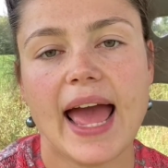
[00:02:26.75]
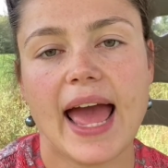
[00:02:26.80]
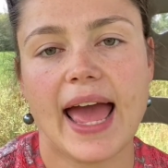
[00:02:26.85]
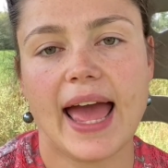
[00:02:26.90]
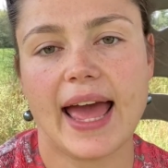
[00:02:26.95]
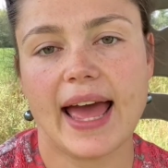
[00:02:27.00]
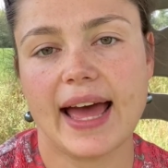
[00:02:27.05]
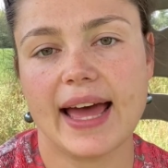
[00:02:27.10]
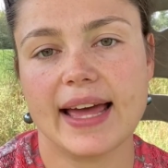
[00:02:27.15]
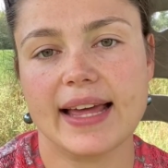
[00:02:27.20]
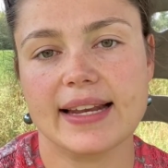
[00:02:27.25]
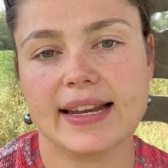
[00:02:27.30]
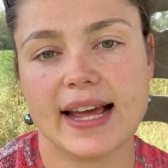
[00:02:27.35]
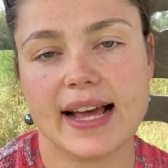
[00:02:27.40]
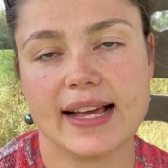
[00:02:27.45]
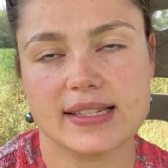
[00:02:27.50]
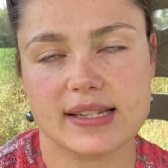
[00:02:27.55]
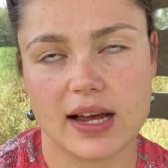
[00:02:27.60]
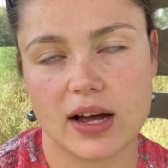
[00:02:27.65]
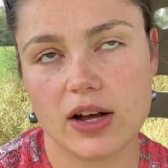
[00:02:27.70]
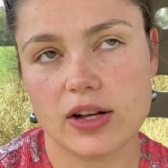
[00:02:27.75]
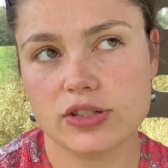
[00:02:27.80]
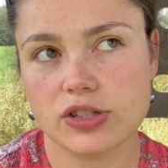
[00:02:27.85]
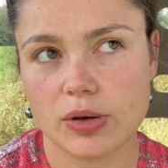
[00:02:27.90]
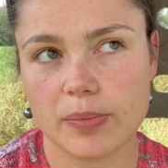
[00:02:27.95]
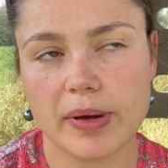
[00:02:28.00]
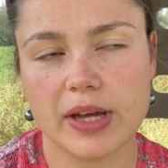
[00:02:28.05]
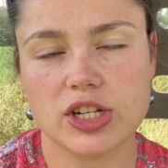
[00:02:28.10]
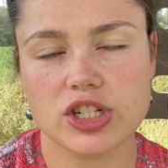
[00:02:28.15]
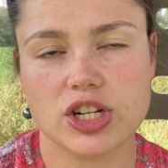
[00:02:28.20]
And as I also
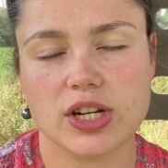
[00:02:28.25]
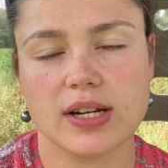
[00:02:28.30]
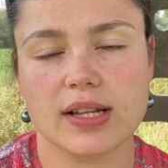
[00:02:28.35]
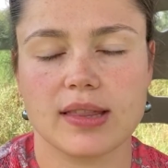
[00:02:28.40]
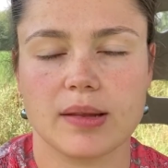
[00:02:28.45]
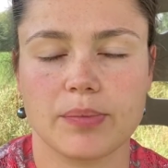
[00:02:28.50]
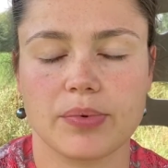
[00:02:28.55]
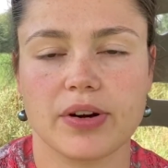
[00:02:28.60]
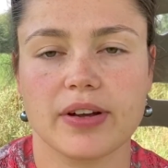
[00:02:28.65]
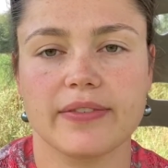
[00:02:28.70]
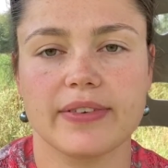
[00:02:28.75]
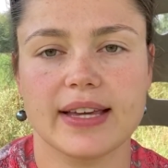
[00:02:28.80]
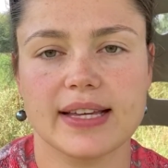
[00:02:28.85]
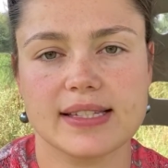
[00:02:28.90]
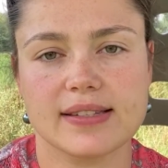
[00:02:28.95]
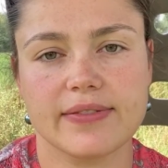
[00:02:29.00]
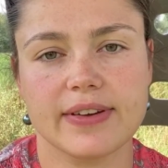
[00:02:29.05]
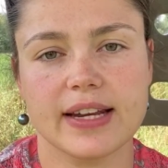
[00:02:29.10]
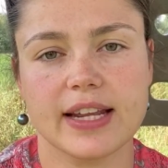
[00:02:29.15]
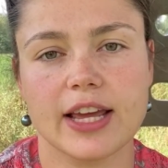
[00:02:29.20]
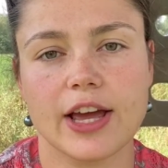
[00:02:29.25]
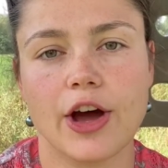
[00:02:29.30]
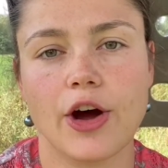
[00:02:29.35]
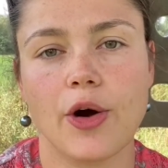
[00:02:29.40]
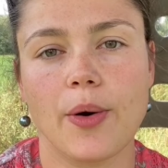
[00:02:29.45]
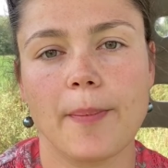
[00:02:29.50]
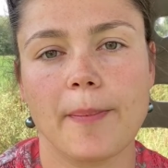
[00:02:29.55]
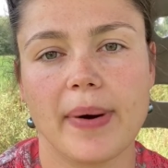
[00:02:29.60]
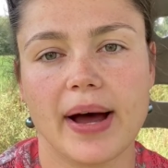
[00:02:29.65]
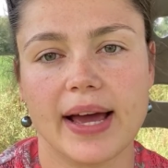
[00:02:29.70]
mentioned in the previous
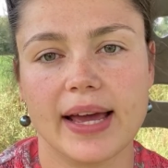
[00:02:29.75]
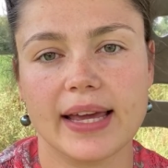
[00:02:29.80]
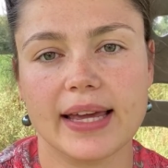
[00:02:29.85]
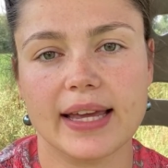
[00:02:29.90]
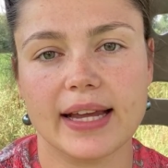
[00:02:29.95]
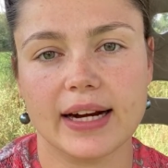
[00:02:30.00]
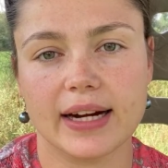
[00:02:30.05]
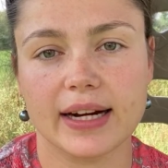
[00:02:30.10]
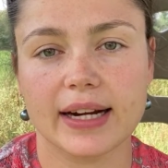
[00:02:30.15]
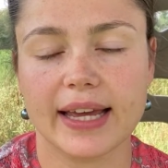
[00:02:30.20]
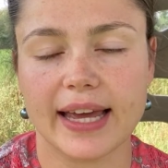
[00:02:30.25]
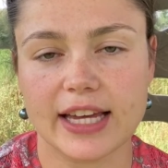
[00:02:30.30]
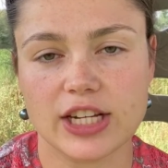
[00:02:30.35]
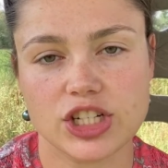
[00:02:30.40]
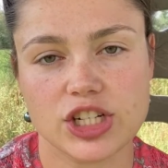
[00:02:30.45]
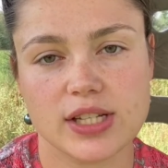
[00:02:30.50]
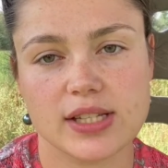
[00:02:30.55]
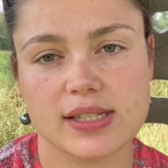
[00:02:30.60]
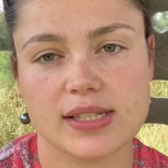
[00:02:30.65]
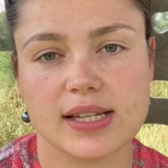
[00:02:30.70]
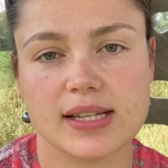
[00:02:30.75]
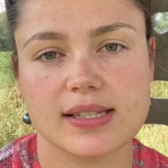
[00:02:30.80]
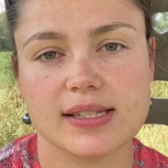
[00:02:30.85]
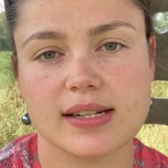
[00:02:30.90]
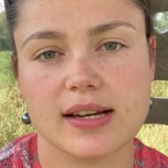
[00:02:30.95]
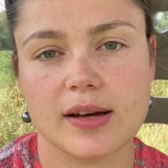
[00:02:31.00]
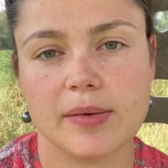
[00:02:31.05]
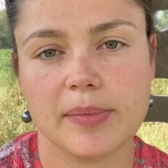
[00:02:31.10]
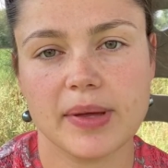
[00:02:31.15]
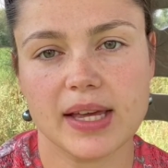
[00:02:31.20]
video, my irrigation
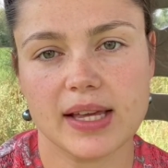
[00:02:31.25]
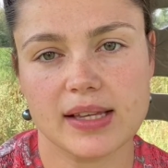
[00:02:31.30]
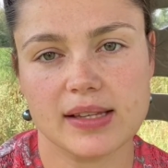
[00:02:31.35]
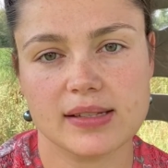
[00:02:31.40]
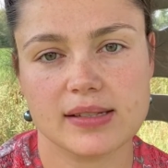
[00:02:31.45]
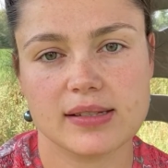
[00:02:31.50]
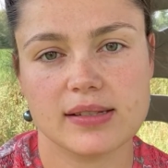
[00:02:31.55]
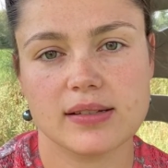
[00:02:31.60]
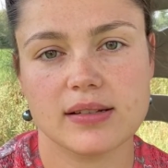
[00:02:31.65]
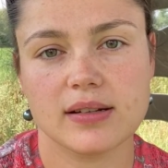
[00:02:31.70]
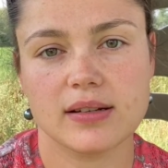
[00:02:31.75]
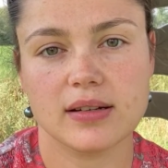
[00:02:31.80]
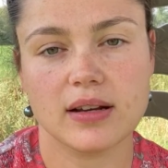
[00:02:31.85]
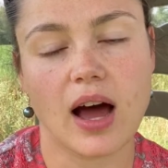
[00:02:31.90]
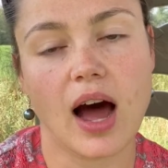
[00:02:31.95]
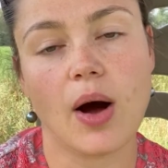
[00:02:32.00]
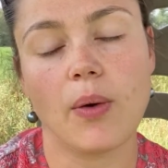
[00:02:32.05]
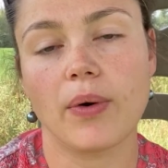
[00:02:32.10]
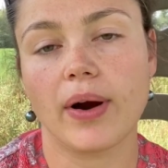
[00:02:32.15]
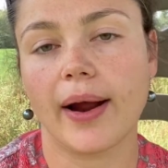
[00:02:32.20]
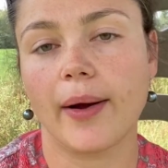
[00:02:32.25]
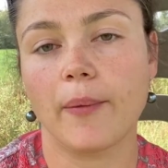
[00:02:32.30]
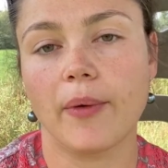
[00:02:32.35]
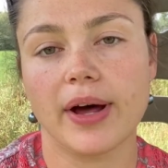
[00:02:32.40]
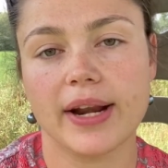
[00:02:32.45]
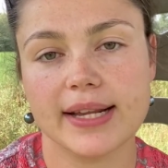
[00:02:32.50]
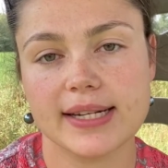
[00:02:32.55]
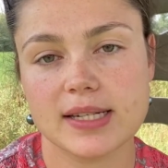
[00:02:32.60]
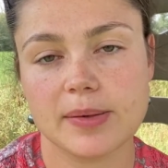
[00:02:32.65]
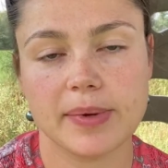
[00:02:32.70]
system is not where I
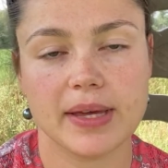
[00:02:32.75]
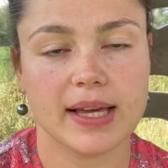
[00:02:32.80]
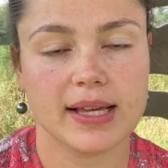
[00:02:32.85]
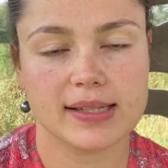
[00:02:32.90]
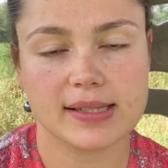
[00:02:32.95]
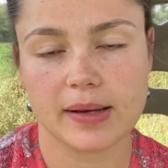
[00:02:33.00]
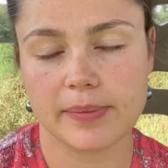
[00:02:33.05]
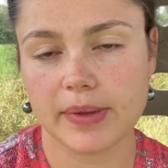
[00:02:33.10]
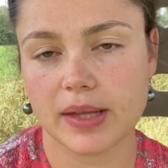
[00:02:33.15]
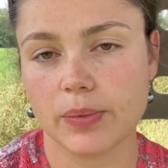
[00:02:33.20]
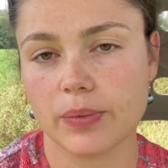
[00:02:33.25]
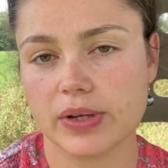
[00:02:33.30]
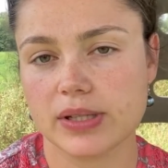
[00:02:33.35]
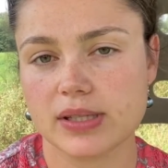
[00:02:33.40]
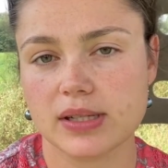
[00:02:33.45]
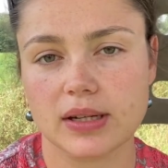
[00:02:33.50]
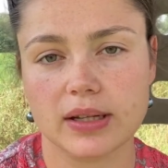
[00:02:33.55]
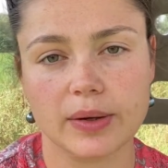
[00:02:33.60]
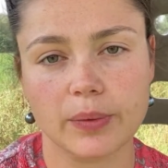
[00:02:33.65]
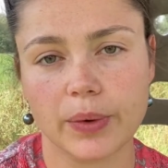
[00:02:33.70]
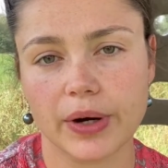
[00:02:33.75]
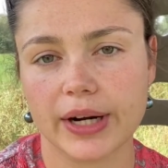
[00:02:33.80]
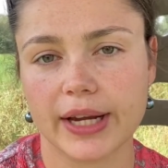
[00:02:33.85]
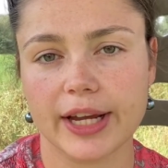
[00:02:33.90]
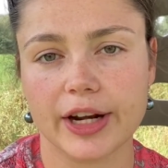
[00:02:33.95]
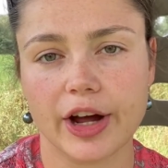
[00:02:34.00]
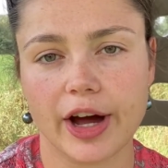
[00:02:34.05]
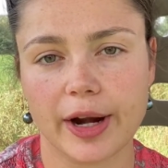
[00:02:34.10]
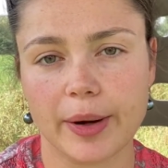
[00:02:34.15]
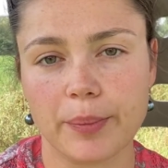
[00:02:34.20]
want it to be. It's something we're still
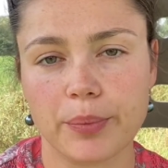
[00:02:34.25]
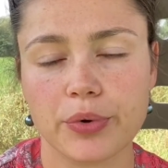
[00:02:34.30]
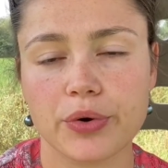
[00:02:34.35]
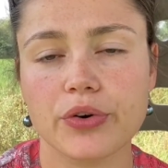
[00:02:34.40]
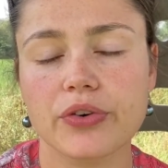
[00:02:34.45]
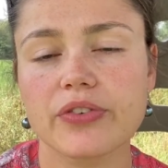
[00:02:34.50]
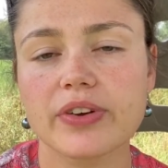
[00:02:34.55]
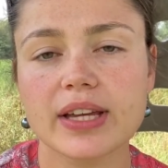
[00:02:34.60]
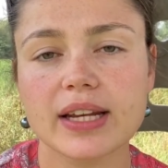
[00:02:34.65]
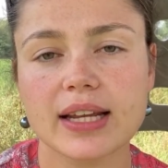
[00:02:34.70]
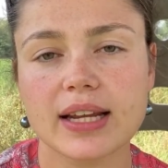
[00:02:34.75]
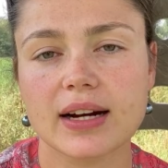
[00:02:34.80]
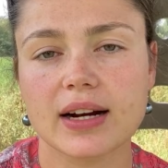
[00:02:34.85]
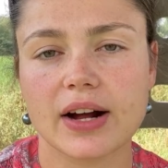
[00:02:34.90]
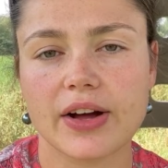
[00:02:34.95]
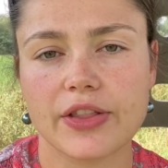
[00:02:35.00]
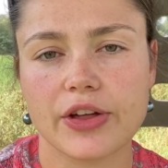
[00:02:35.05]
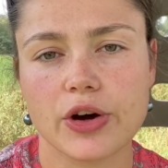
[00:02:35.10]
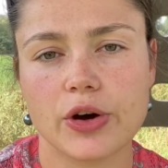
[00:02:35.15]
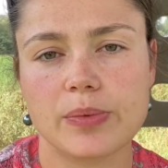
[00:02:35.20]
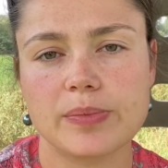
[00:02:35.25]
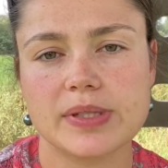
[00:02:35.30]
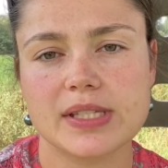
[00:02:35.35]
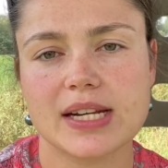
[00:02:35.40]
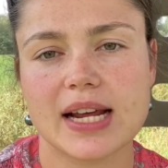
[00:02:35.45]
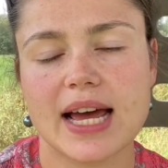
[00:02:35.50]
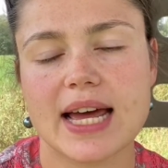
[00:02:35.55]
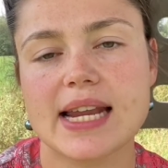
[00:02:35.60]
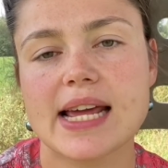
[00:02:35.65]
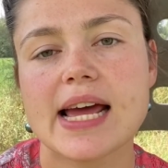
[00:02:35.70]
working on improving here on the
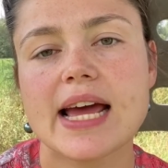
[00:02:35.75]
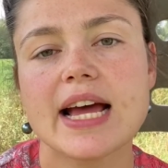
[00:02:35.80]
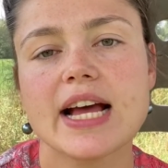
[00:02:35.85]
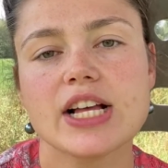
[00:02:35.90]
homestead.